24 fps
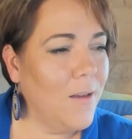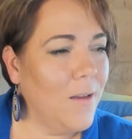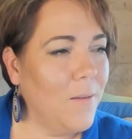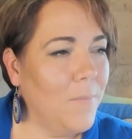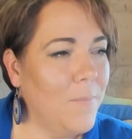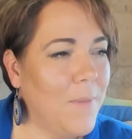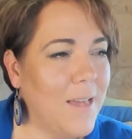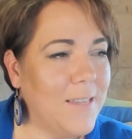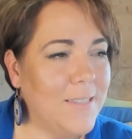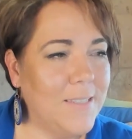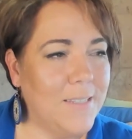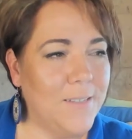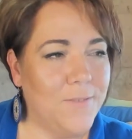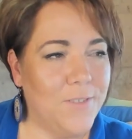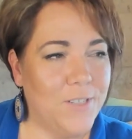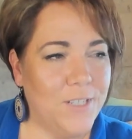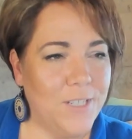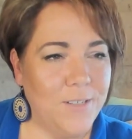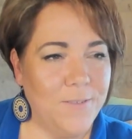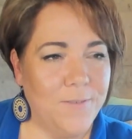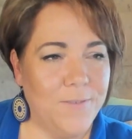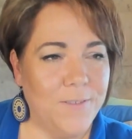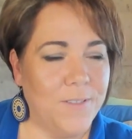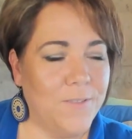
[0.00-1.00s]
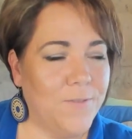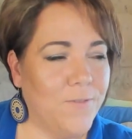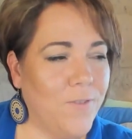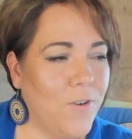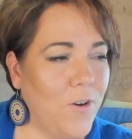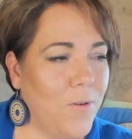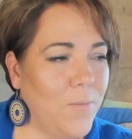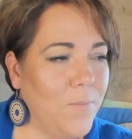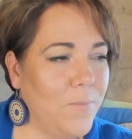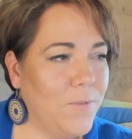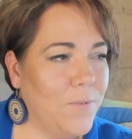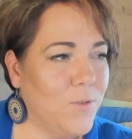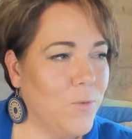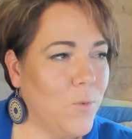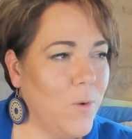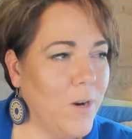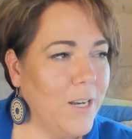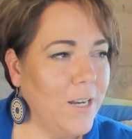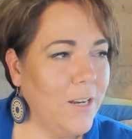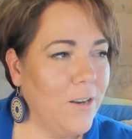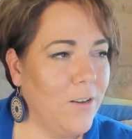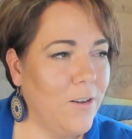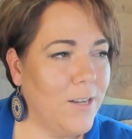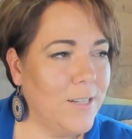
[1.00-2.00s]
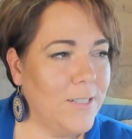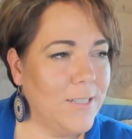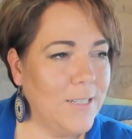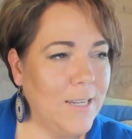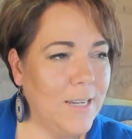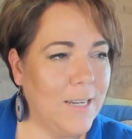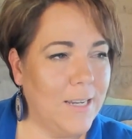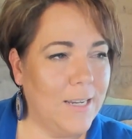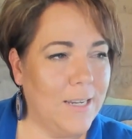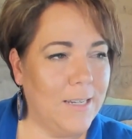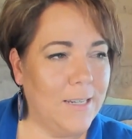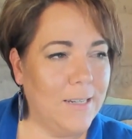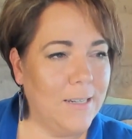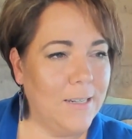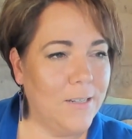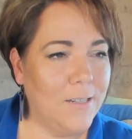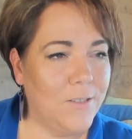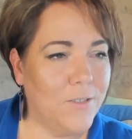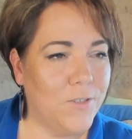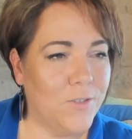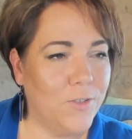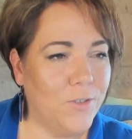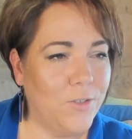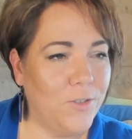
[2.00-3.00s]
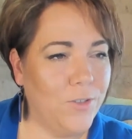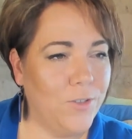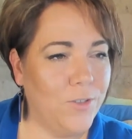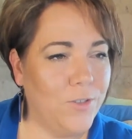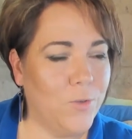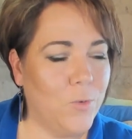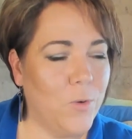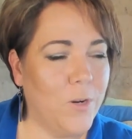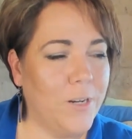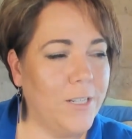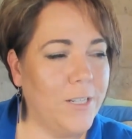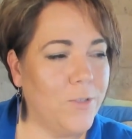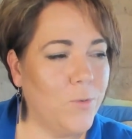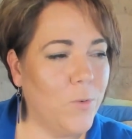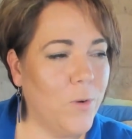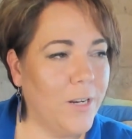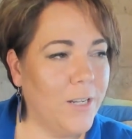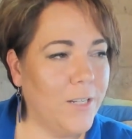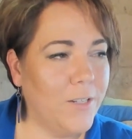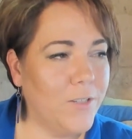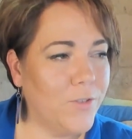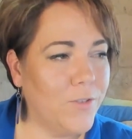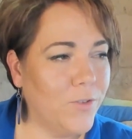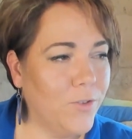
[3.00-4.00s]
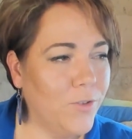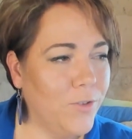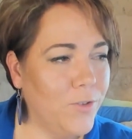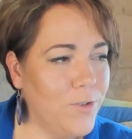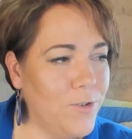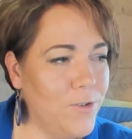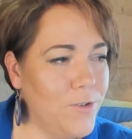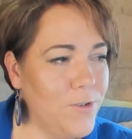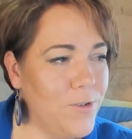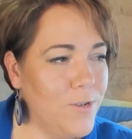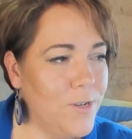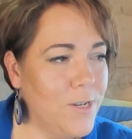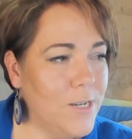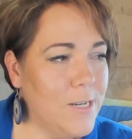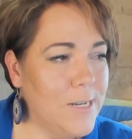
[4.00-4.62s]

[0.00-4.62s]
Massive shifts from 2019 to 2022.